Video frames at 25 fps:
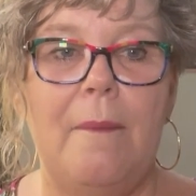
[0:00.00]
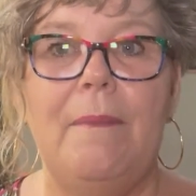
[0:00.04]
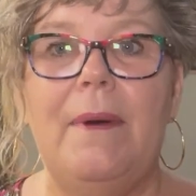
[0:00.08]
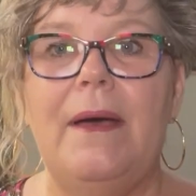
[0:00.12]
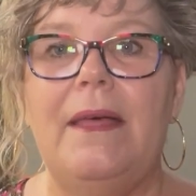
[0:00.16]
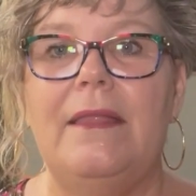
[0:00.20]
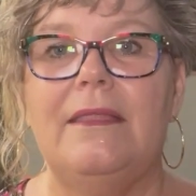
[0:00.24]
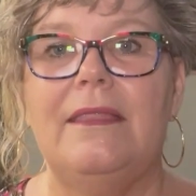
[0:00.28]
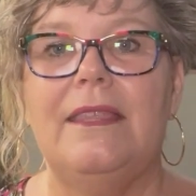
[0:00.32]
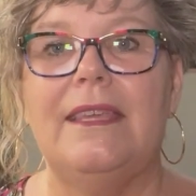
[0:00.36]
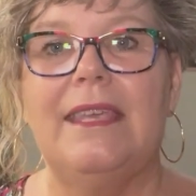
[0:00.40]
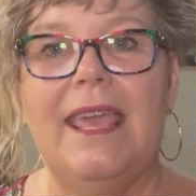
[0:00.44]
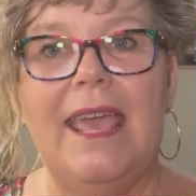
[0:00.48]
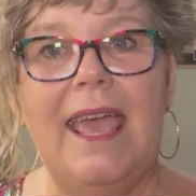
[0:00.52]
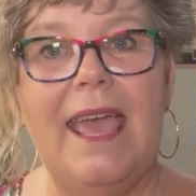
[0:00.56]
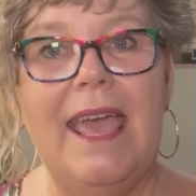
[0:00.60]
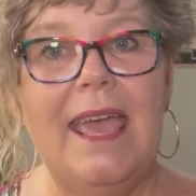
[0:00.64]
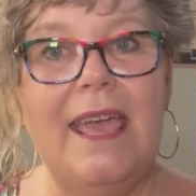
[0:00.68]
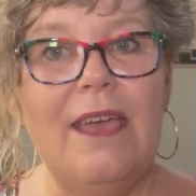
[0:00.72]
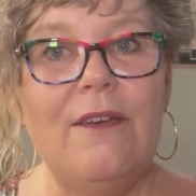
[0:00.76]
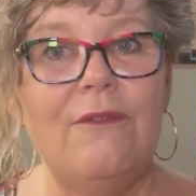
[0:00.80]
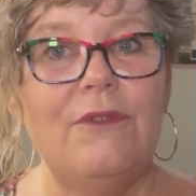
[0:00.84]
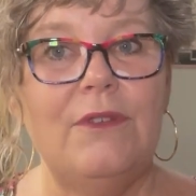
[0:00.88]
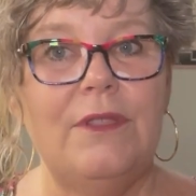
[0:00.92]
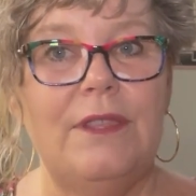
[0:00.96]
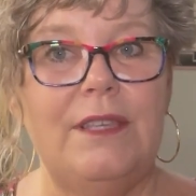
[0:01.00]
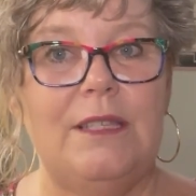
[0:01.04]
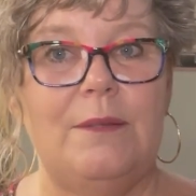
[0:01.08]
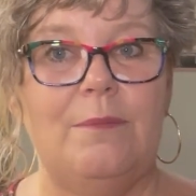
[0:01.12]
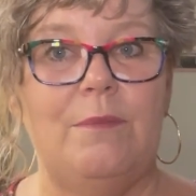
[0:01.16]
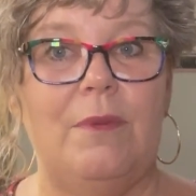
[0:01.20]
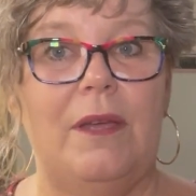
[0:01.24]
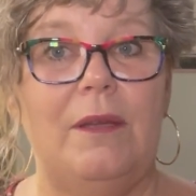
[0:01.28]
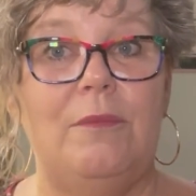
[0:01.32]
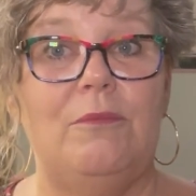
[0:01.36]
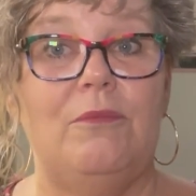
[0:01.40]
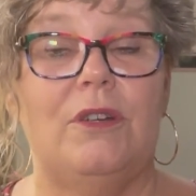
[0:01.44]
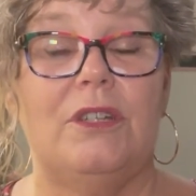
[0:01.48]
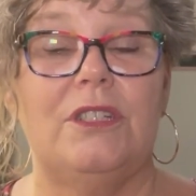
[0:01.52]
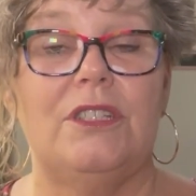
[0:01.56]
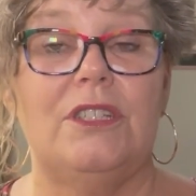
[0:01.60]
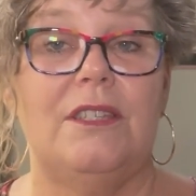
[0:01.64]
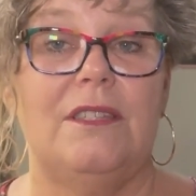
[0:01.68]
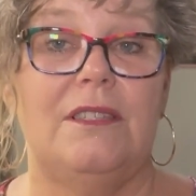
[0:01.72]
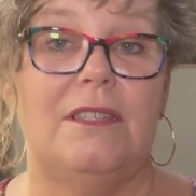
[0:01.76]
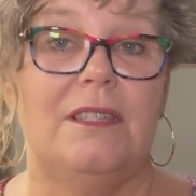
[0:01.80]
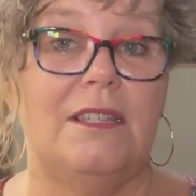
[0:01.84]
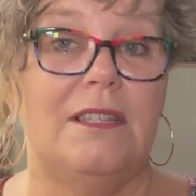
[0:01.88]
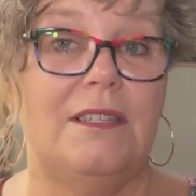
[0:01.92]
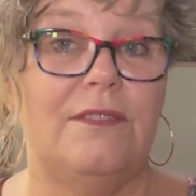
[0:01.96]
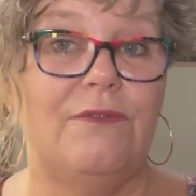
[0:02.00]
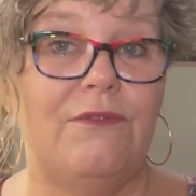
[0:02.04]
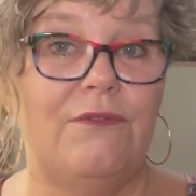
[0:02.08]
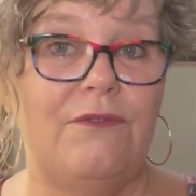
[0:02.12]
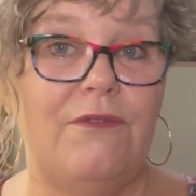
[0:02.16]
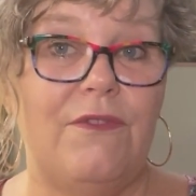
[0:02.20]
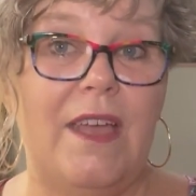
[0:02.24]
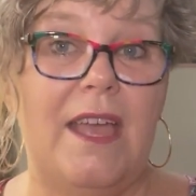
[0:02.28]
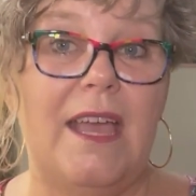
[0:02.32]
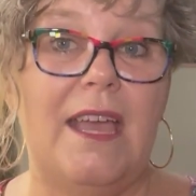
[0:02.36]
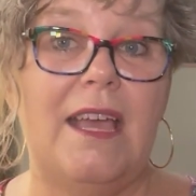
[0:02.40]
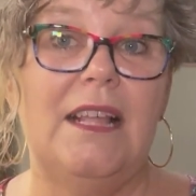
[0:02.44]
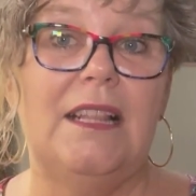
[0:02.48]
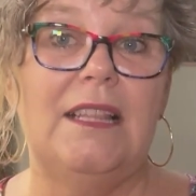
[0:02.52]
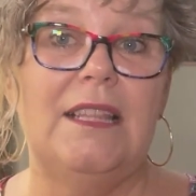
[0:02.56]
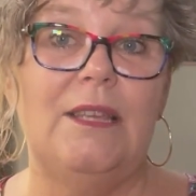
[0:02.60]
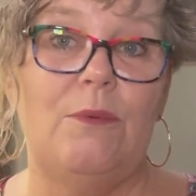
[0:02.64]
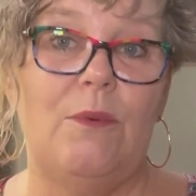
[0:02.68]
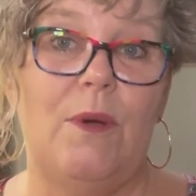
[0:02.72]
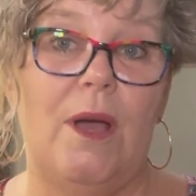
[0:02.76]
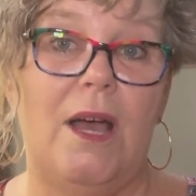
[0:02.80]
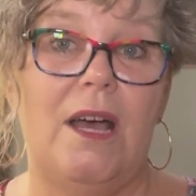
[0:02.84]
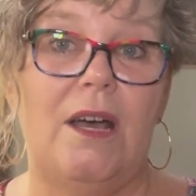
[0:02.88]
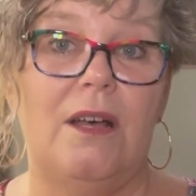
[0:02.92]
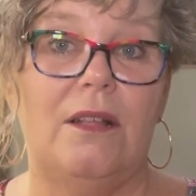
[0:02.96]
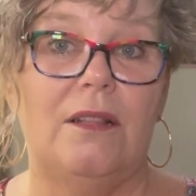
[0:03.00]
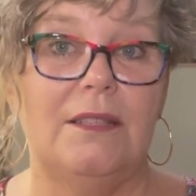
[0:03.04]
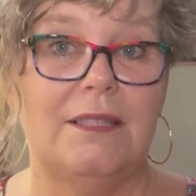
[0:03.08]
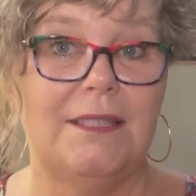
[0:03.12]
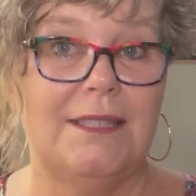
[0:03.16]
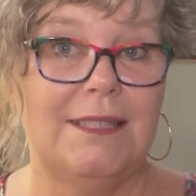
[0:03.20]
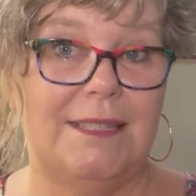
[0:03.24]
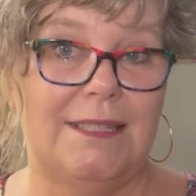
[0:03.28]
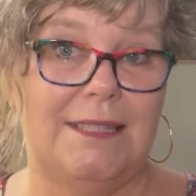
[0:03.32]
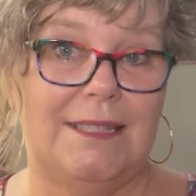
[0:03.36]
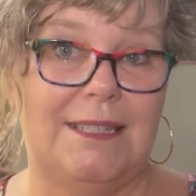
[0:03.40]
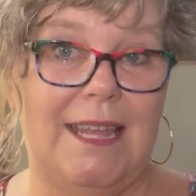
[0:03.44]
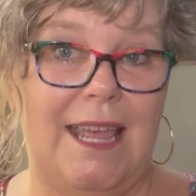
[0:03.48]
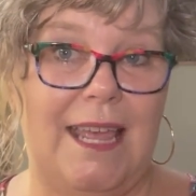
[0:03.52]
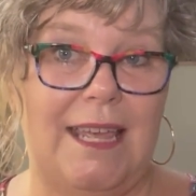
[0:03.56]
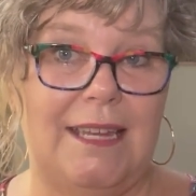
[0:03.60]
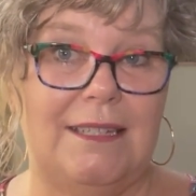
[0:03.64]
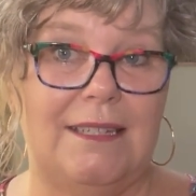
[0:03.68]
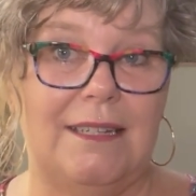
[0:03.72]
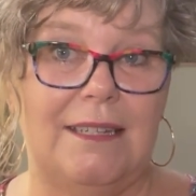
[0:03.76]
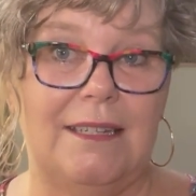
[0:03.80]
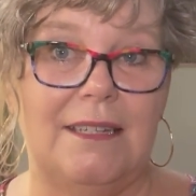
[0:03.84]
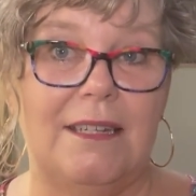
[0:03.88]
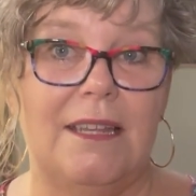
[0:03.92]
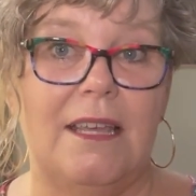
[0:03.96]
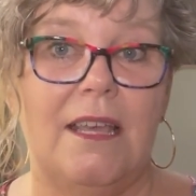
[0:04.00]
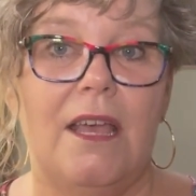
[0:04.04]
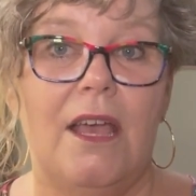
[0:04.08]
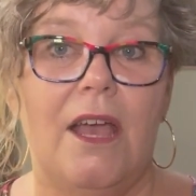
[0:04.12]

but the care for these paintbrushes is fairly well standard.